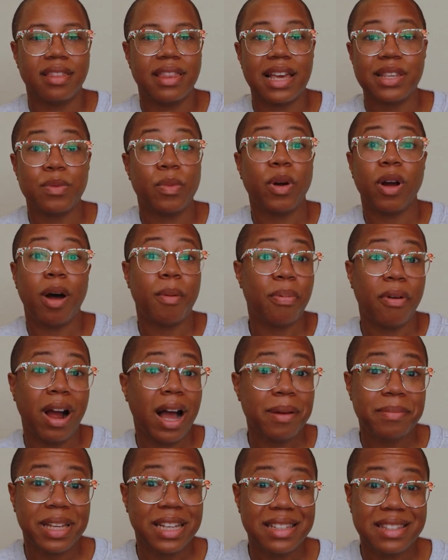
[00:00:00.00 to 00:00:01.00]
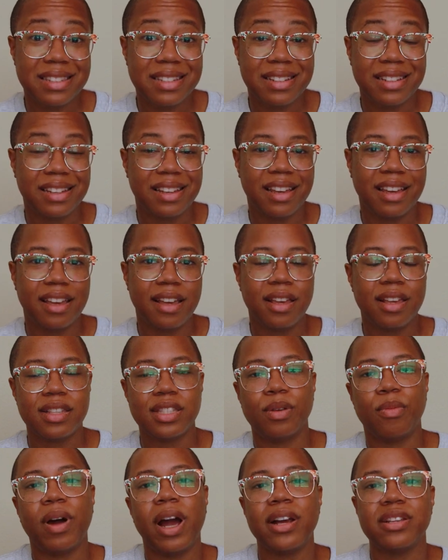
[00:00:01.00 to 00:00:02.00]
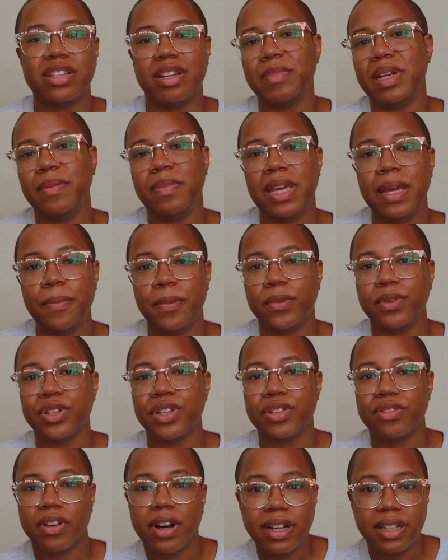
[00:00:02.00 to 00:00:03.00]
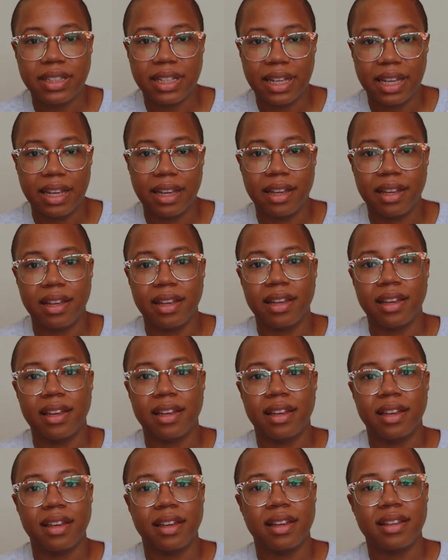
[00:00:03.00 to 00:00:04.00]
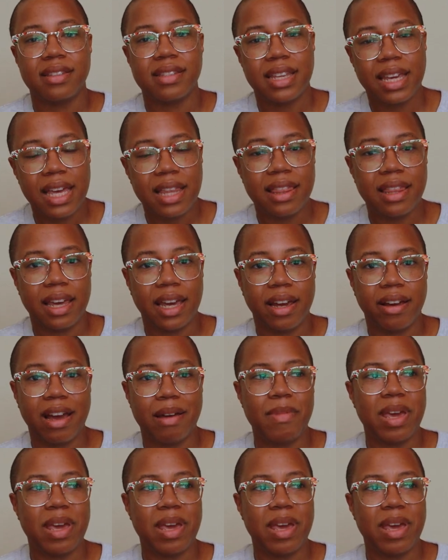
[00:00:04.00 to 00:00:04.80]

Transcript: That's what we're all promised. So why are so many people struggling to get there?